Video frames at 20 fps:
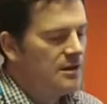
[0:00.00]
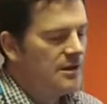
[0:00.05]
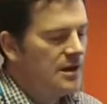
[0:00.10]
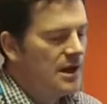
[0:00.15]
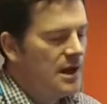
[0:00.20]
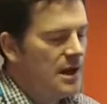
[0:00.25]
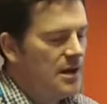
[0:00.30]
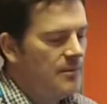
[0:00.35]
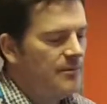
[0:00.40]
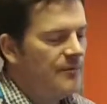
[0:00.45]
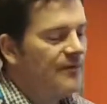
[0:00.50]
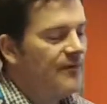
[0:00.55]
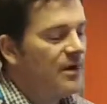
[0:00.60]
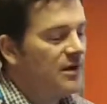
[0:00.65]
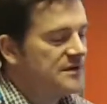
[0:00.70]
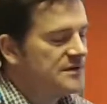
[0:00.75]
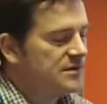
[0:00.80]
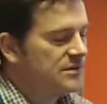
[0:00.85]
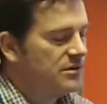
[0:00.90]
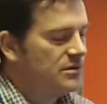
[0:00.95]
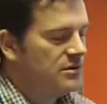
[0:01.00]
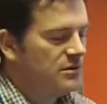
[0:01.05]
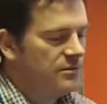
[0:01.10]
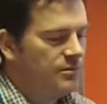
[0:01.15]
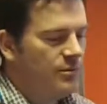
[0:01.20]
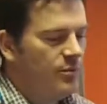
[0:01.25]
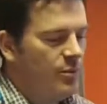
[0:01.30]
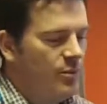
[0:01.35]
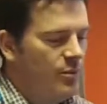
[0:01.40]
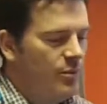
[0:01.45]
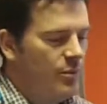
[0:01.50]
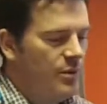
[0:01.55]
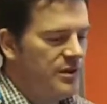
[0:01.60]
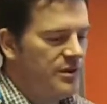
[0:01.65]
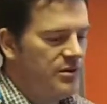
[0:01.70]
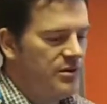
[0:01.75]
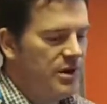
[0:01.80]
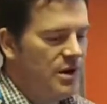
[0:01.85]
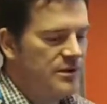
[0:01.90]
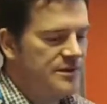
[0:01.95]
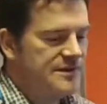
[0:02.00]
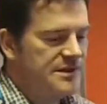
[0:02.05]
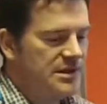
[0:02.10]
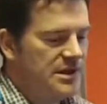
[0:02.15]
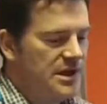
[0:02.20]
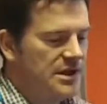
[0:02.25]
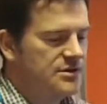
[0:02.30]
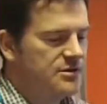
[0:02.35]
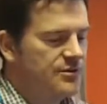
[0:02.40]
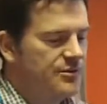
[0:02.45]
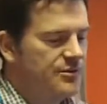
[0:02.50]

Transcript: File store, whether you're hosting the actual